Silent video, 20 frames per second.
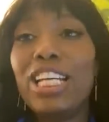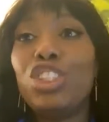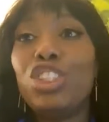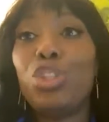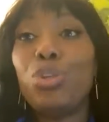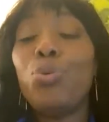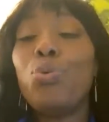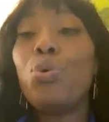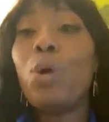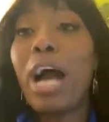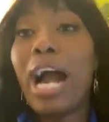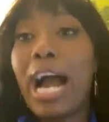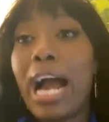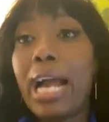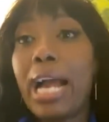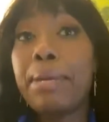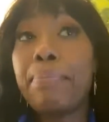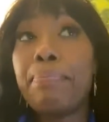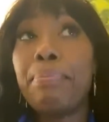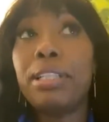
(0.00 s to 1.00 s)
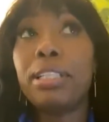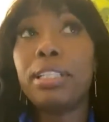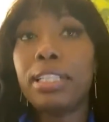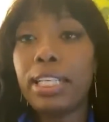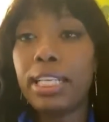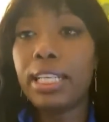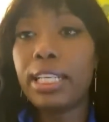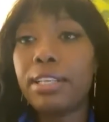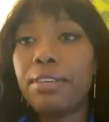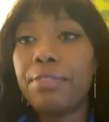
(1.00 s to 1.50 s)
Do I
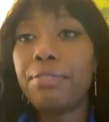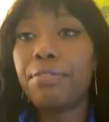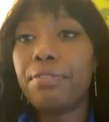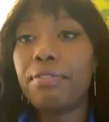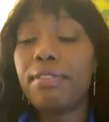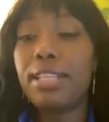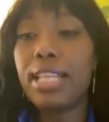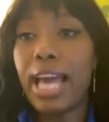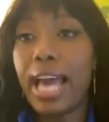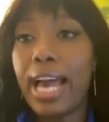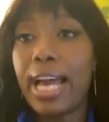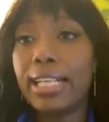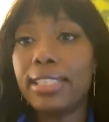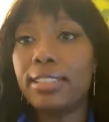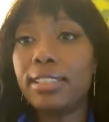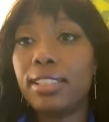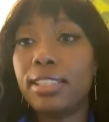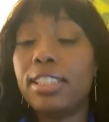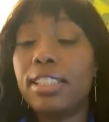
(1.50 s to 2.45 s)
believe that